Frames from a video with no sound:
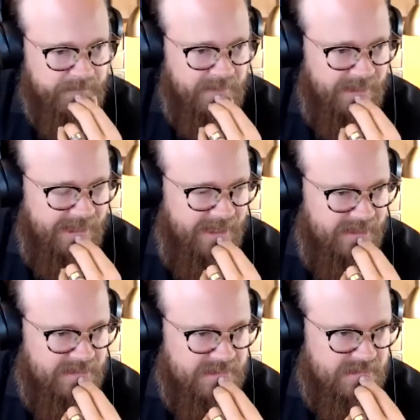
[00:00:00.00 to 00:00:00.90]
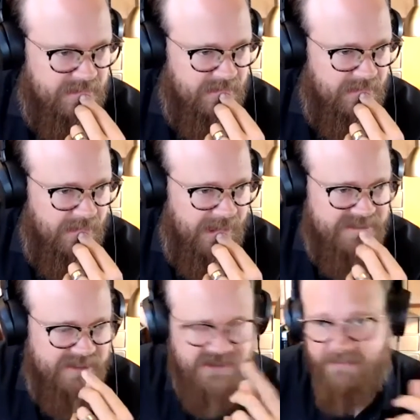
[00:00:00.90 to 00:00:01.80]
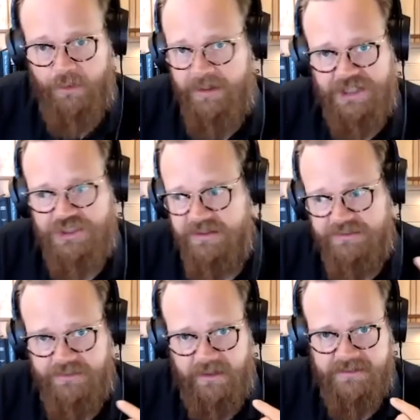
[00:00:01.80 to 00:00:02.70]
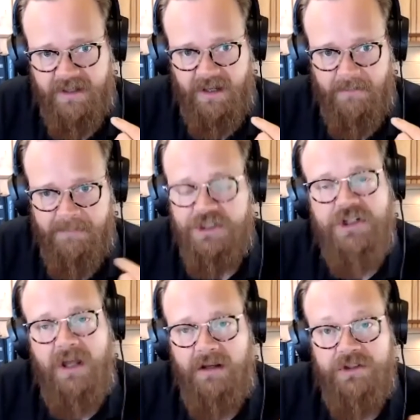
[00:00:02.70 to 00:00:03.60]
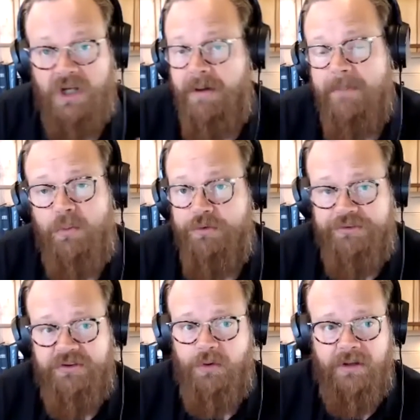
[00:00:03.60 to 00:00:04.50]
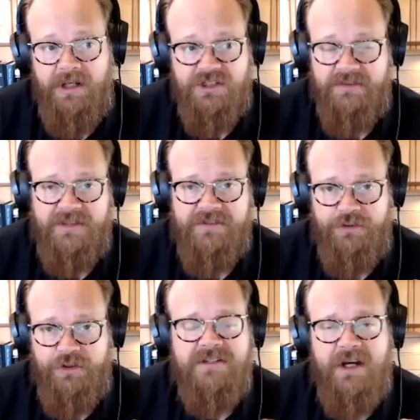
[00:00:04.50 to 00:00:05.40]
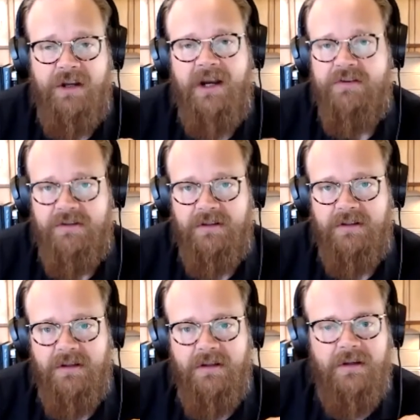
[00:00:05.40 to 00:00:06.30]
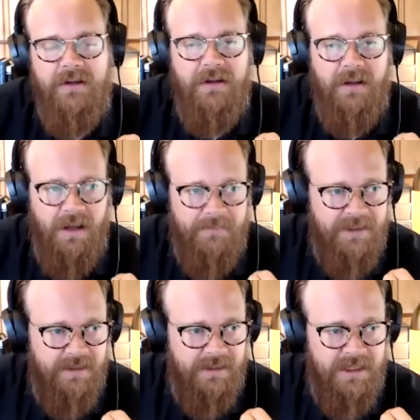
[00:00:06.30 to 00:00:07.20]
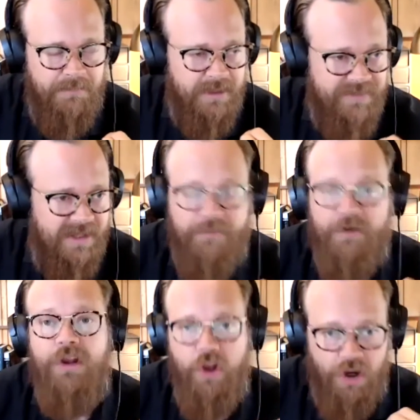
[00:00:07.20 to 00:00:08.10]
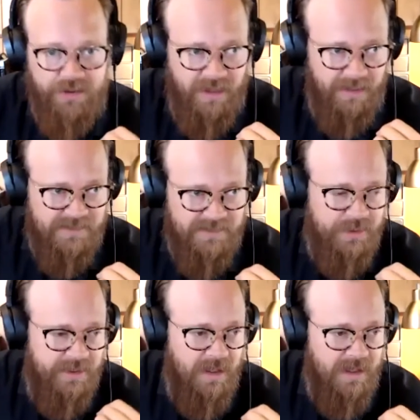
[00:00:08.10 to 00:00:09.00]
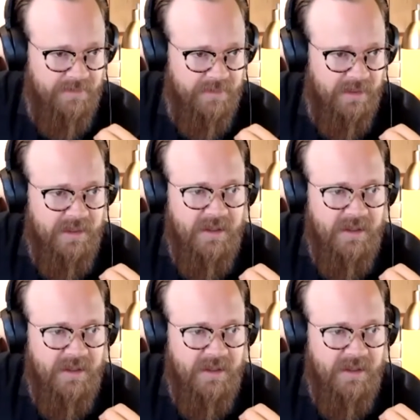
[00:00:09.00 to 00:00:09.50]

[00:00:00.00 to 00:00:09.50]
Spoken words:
And I see subordinationists all the time. I mean, John Piper was a subordinationist. That's a Trinitarian heresy. He believed that for a long time. And so did a lot of the